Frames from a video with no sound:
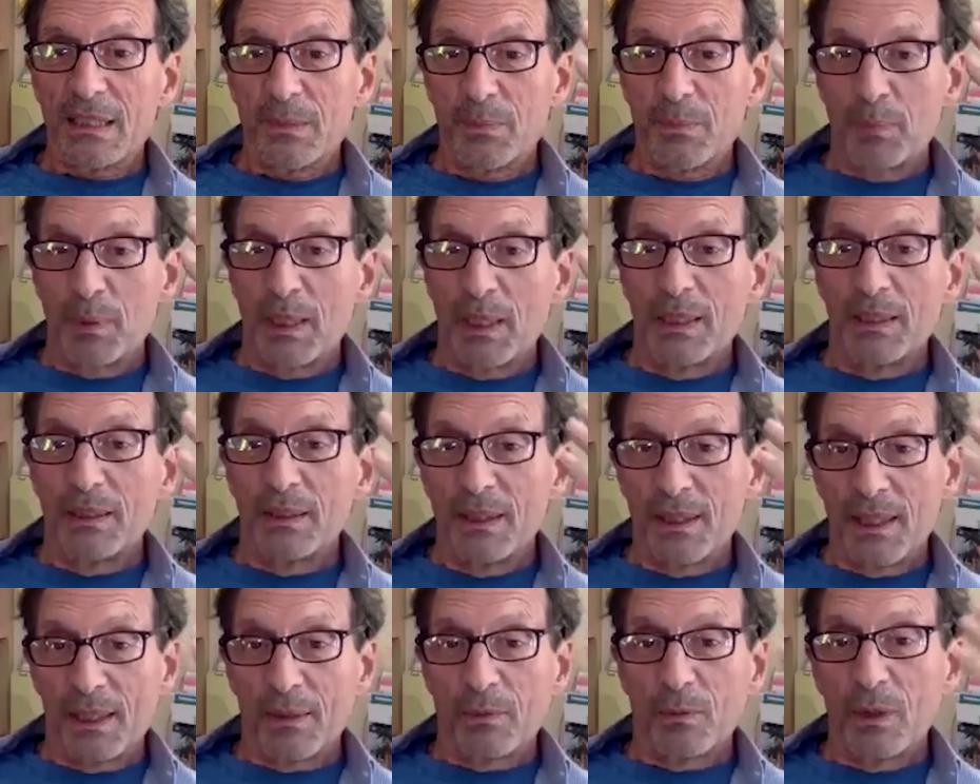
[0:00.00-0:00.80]
been
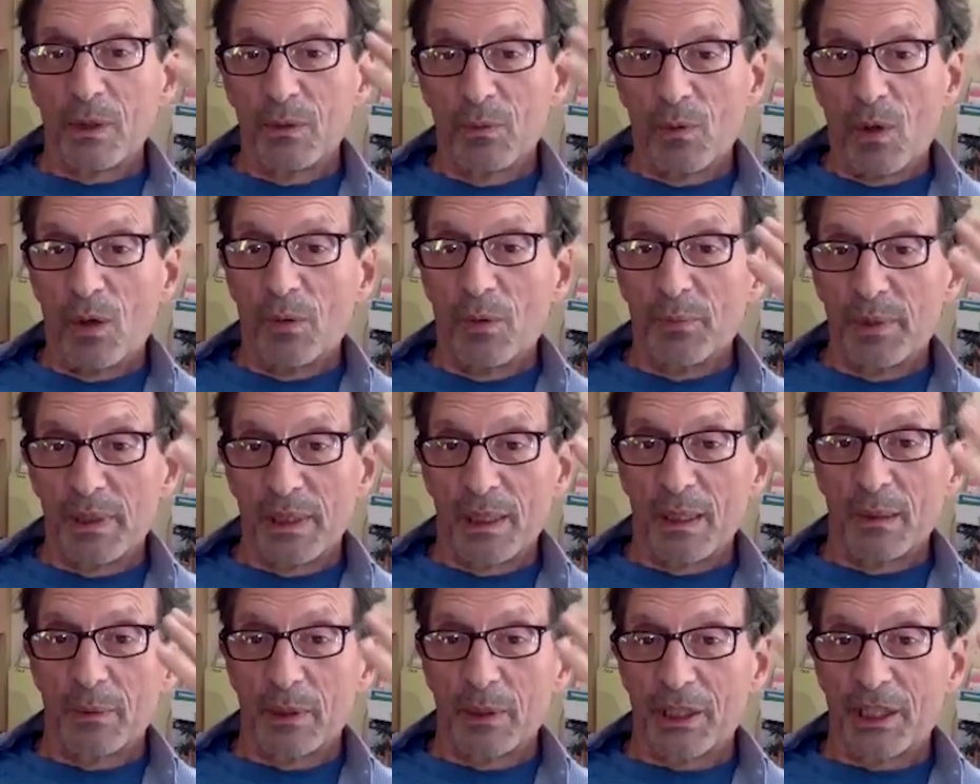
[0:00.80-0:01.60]
that we won't be
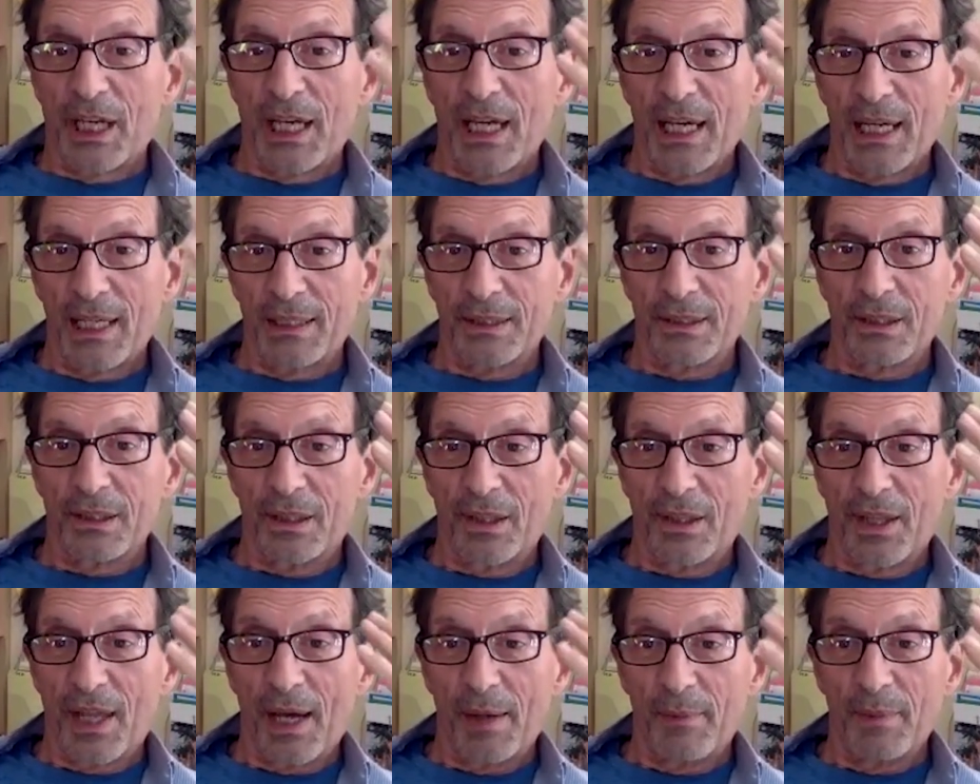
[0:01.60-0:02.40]
able to handle
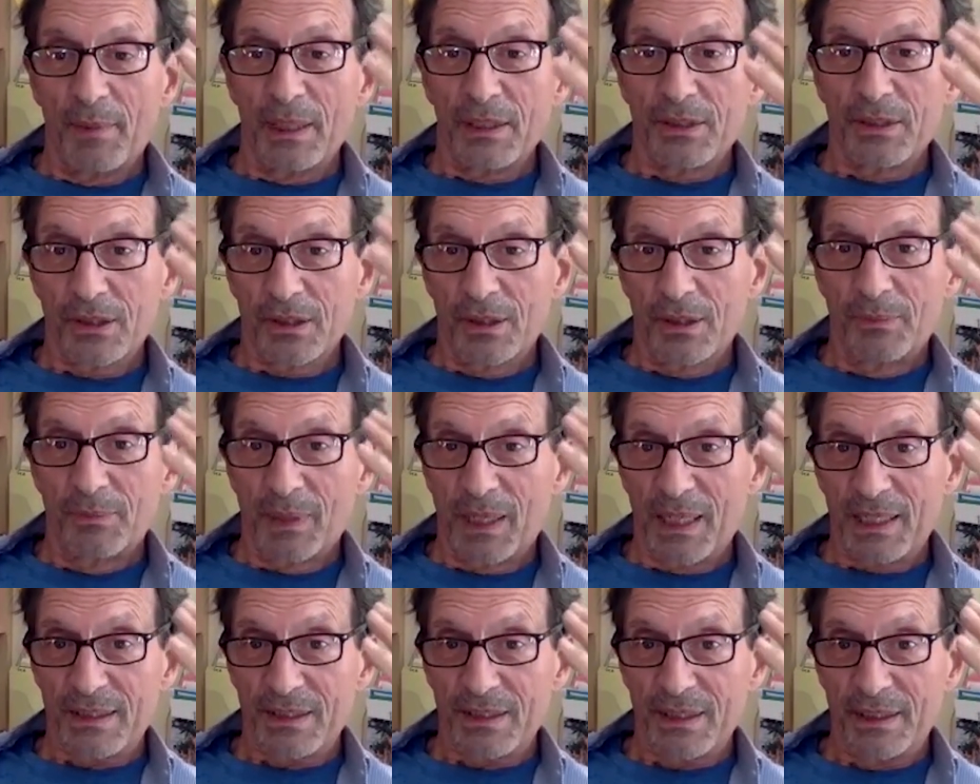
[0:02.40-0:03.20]
that much
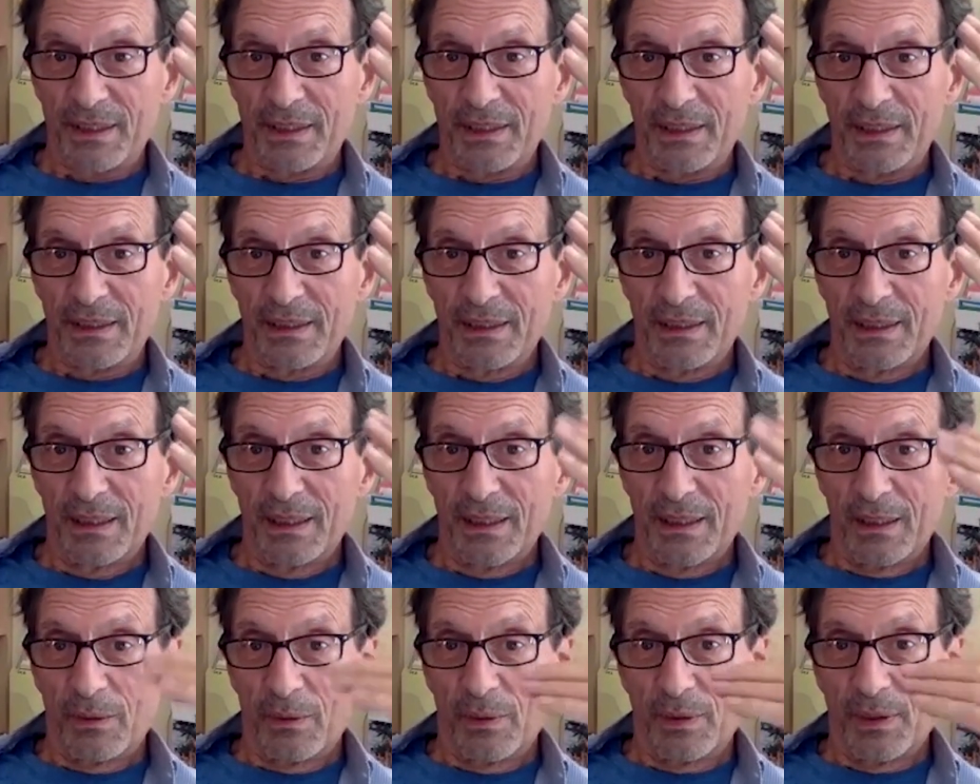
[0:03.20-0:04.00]
complexity
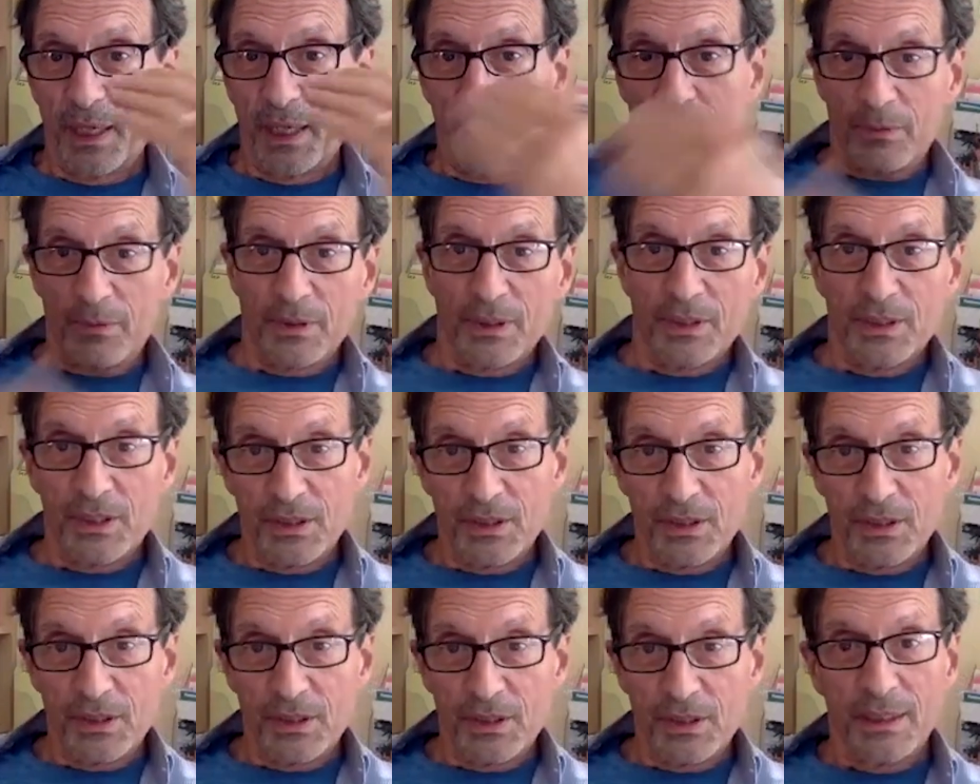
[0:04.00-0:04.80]
without
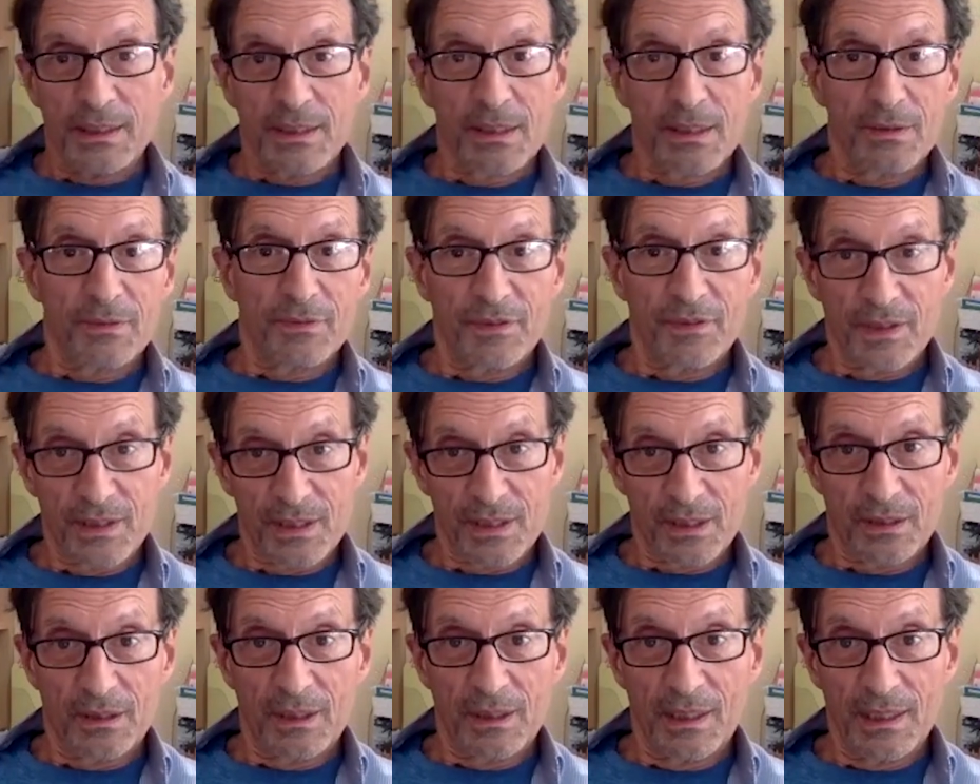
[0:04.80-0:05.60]
reducing it to
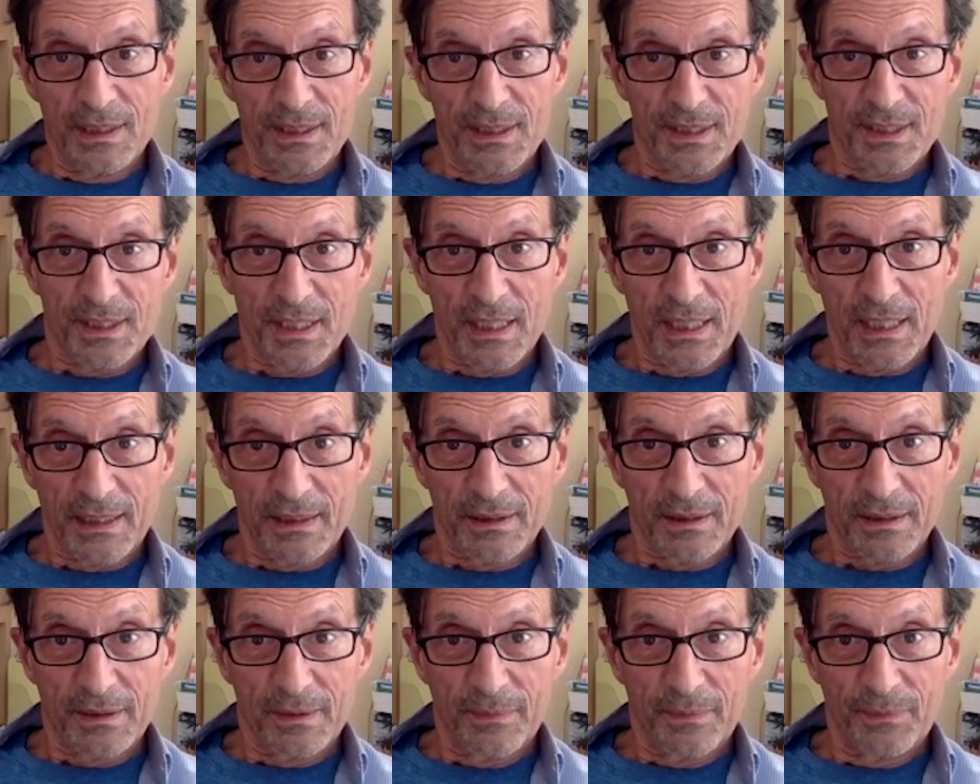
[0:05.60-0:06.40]
physical
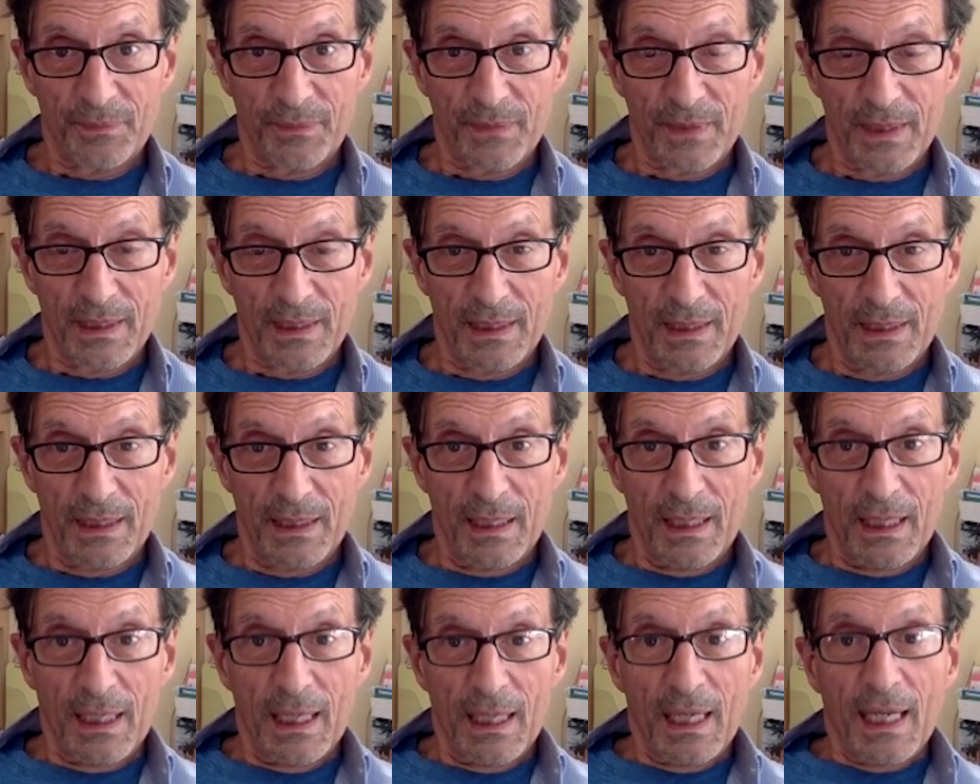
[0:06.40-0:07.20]
instinct.
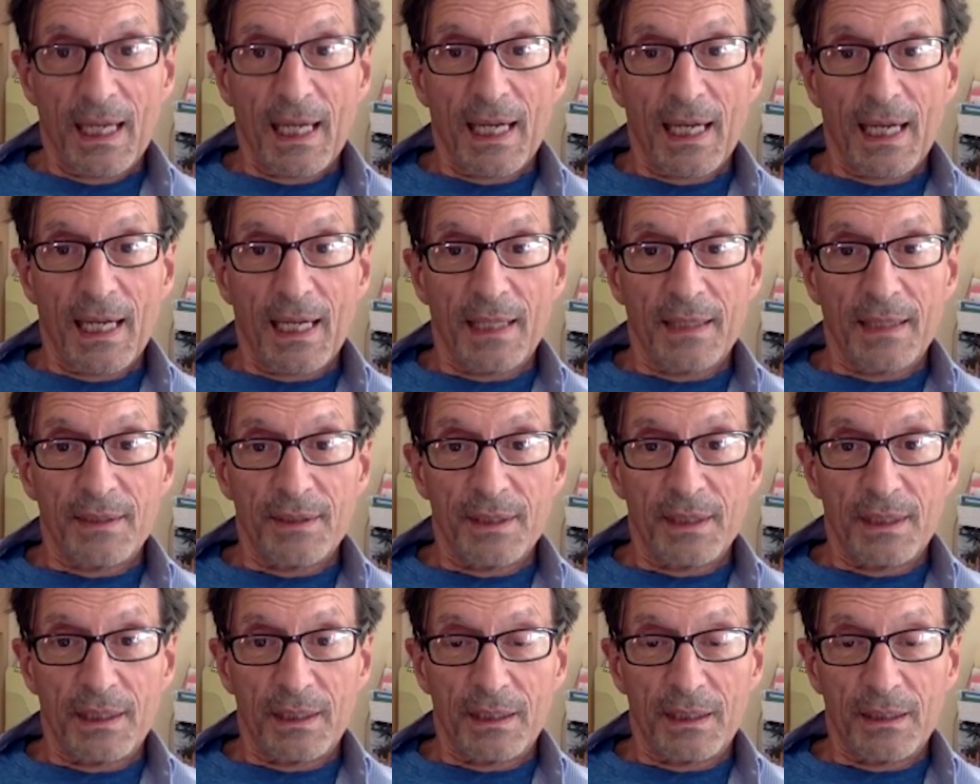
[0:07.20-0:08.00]
And,
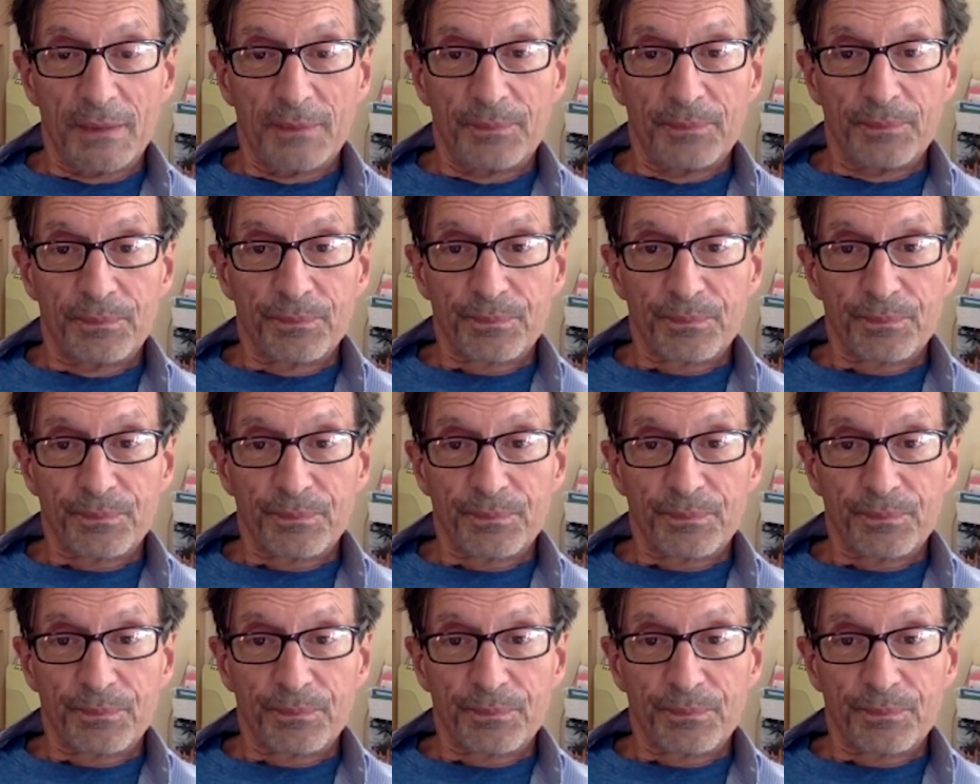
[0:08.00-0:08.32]
um,